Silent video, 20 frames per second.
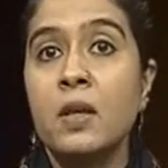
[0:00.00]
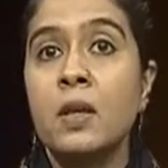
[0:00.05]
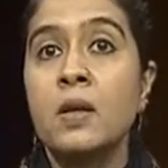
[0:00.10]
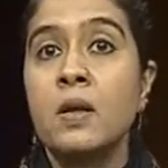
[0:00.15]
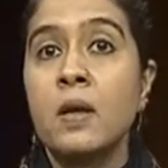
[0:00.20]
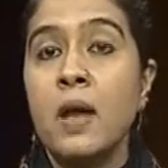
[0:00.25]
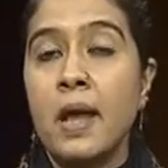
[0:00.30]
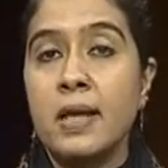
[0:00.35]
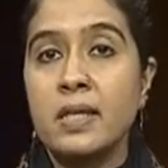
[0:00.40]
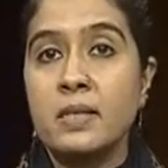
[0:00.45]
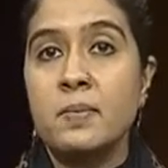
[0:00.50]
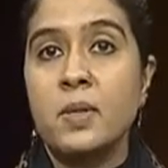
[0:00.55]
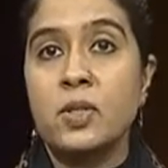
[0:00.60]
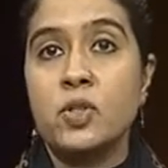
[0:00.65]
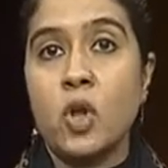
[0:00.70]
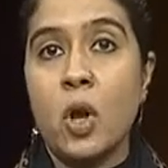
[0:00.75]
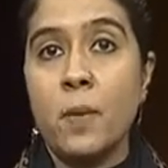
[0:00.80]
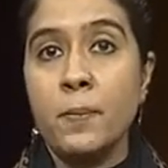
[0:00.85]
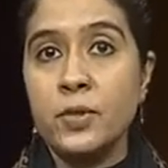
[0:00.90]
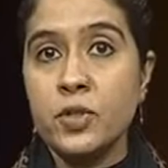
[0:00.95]
as much
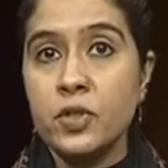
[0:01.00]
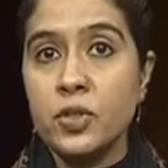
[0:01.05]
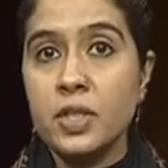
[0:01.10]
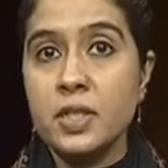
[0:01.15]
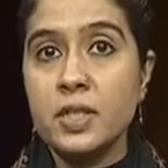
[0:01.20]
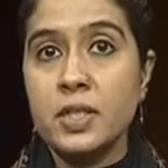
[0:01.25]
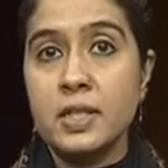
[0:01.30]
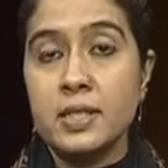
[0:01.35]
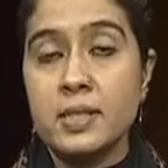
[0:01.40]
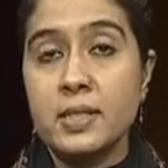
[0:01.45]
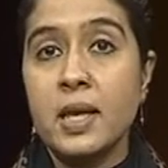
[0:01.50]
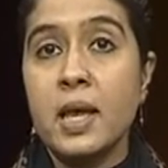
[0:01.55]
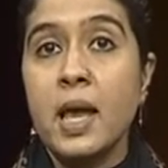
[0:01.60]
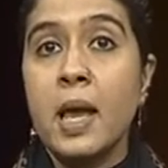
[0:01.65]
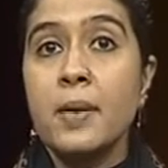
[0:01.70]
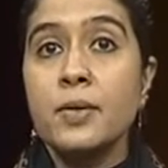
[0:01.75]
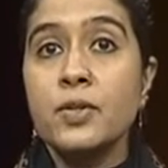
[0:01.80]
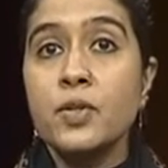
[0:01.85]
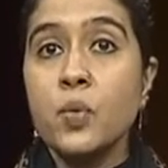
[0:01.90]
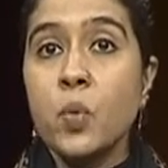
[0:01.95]
opportunities
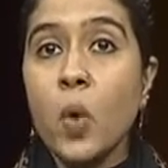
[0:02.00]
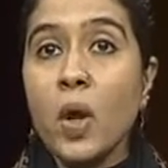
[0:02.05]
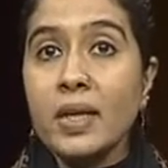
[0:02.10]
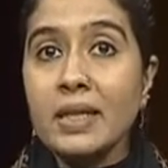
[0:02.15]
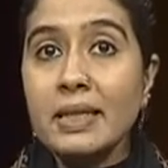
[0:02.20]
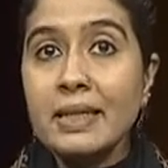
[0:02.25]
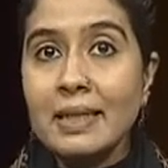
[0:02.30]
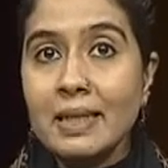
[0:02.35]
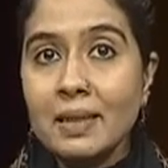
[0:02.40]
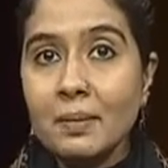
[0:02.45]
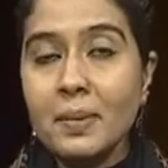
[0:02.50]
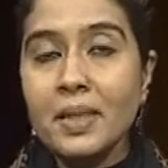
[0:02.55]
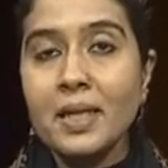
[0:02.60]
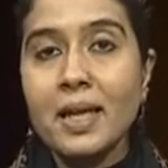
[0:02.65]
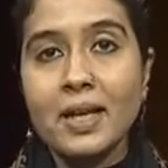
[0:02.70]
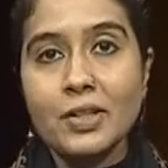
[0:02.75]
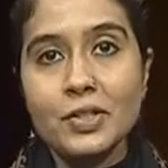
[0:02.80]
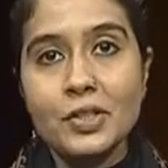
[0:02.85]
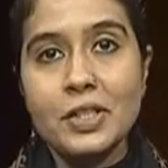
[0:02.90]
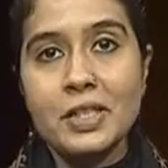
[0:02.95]
so what gilman
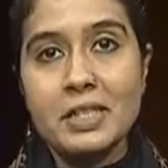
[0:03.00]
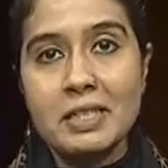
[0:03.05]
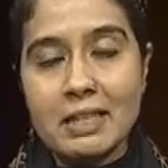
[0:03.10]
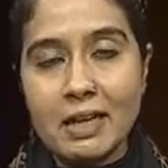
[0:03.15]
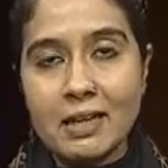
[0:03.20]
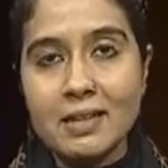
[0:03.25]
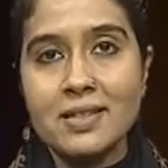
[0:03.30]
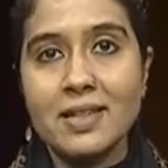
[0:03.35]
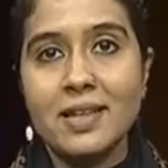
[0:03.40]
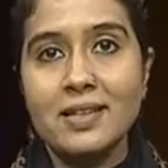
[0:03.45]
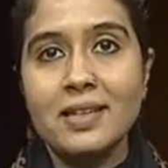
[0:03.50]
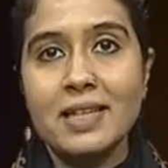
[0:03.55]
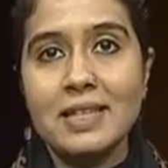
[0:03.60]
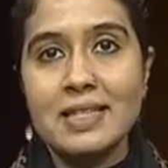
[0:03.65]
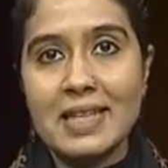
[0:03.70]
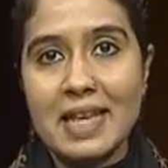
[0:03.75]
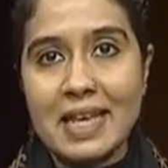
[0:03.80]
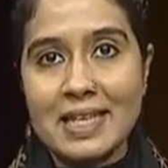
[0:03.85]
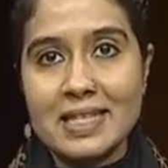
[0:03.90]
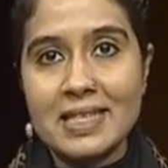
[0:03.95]
actually does in
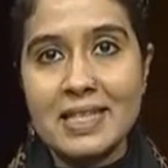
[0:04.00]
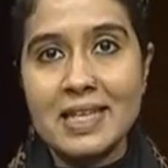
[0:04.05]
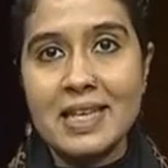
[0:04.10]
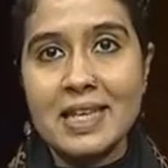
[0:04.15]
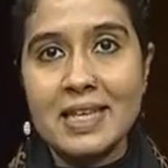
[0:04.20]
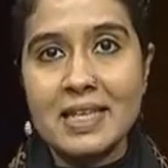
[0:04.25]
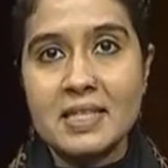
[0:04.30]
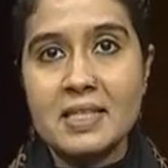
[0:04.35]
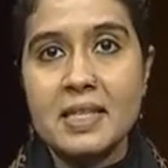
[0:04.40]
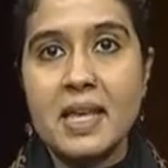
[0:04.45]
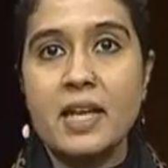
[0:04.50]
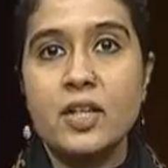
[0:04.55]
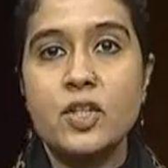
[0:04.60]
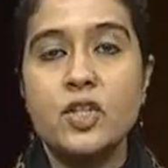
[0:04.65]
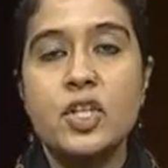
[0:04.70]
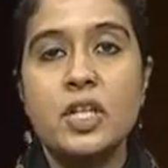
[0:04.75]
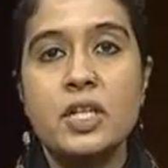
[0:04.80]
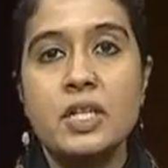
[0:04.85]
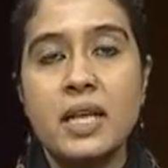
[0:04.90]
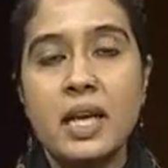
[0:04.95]
this essay is that
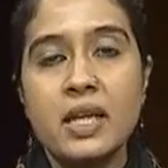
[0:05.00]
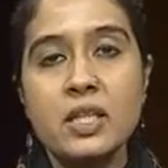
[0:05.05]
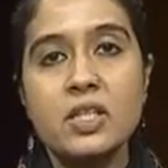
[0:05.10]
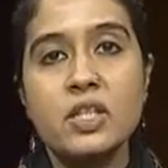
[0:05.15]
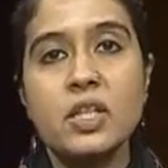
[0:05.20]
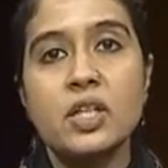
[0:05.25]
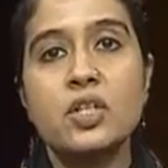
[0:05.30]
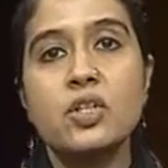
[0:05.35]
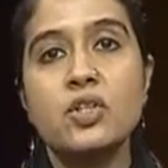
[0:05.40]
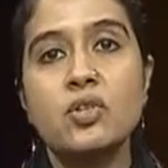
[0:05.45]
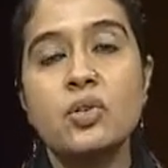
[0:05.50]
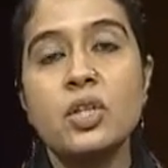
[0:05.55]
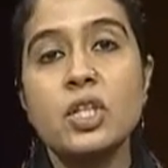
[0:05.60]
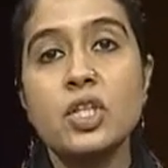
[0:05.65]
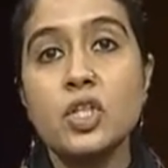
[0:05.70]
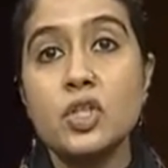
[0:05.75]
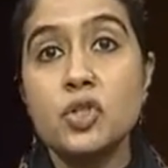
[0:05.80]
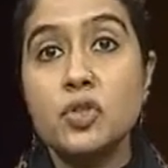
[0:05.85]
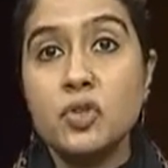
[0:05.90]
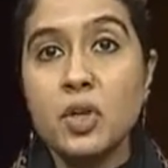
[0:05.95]
she gets into the
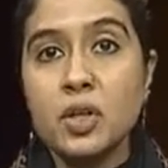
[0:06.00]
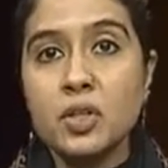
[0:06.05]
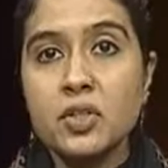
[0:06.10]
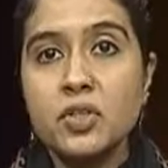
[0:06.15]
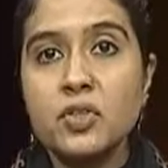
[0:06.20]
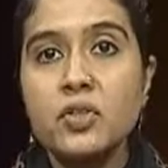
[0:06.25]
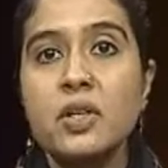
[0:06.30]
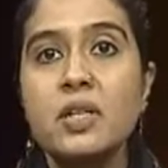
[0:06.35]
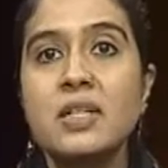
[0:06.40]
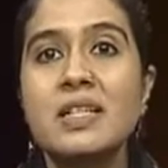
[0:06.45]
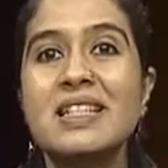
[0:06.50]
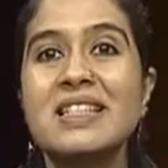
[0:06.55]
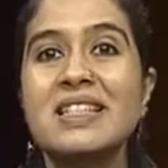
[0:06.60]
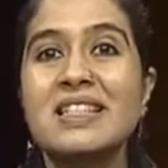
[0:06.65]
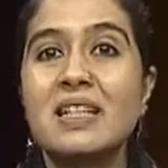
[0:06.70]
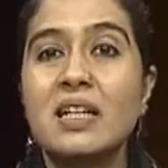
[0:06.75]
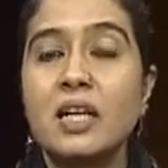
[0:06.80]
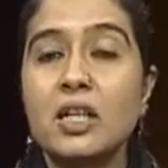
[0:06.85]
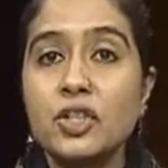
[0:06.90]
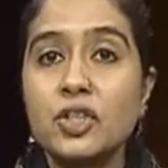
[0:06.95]
structural
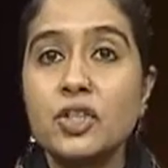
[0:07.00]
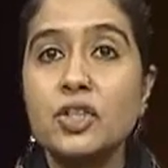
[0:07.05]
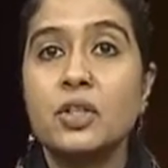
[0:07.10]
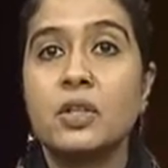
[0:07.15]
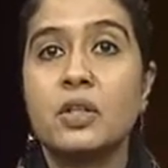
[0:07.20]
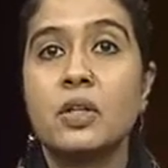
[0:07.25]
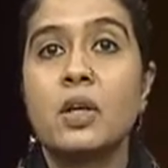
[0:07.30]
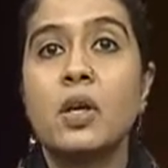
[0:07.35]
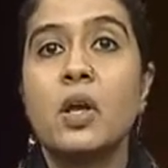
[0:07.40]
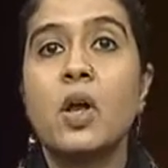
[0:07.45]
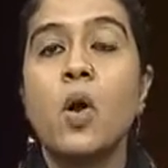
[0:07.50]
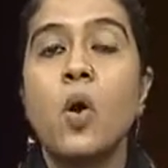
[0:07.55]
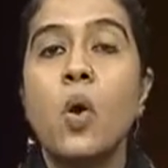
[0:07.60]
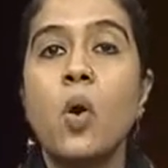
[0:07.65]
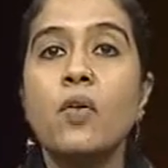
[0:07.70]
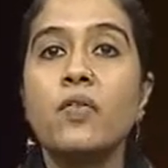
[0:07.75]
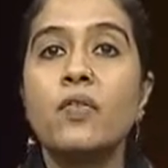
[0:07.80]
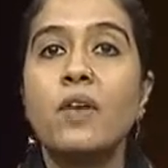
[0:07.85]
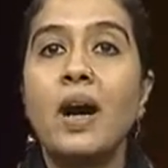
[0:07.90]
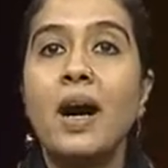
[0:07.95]
discussion
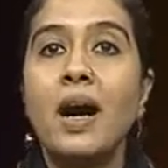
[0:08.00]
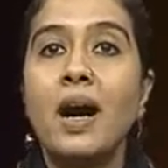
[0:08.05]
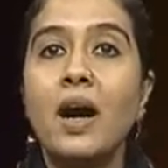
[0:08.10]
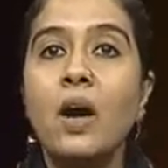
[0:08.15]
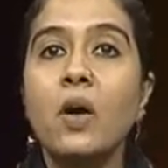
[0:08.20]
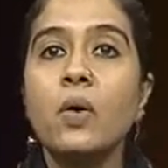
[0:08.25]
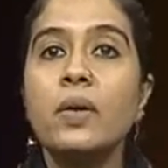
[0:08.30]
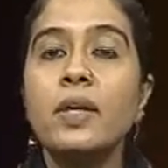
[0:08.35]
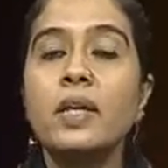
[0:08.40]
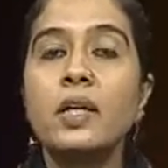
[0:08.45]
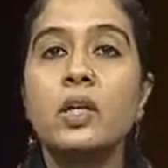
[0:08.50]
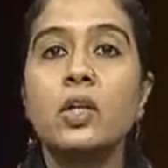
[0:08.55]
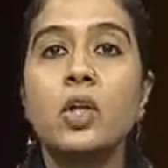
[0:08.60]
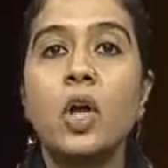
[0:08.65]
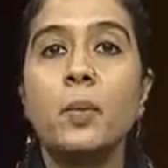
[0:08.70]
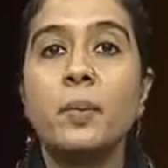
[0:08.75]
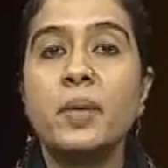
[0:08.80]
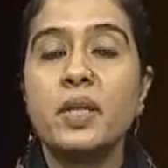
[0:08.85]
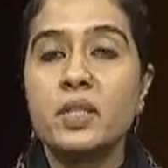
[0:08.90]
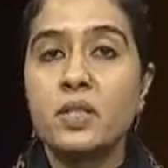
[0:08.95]
of how
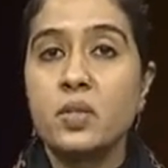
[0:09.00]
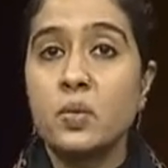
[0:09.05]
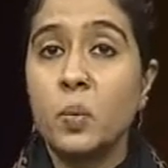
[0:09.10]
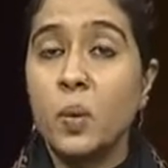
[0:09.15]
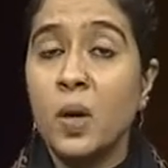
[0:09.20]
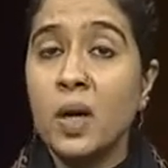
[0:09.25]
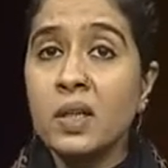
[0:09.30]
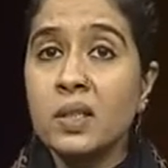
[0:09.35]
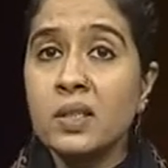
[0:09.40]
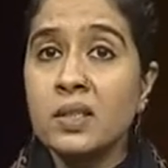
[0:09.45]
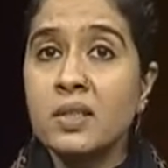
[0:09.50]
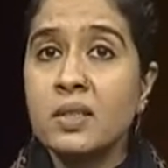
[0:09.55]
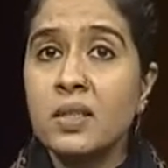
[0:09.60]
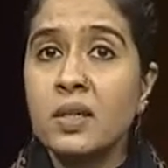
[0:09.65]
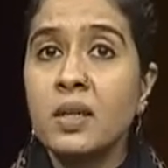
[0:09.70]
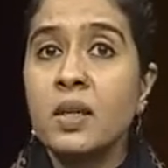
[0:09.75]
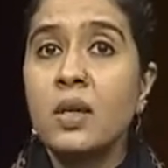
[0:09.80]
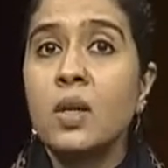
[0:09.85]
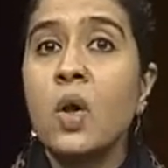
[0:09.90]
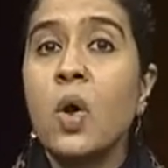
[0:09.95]
economics works
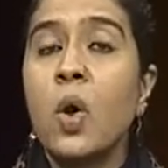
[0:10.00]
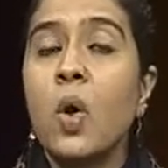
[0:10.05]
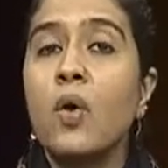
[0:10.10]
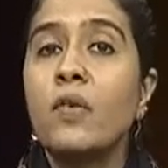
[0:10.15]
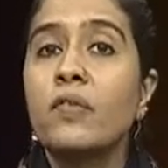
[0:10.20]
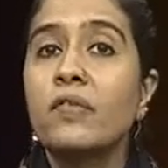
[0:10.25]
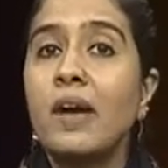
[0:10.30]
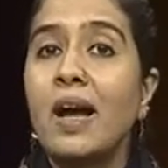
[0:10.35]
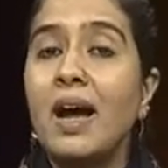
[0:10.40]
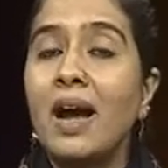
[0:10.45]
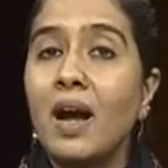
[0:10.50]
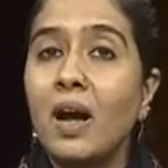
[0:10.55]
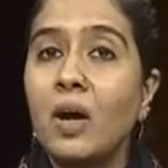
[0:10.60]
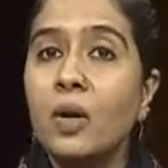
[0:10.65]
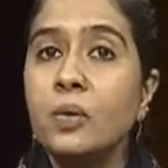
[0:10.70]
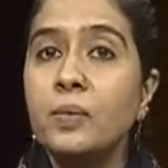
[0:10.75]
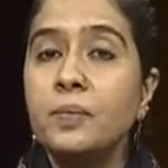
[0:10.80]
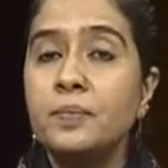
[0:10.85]
of how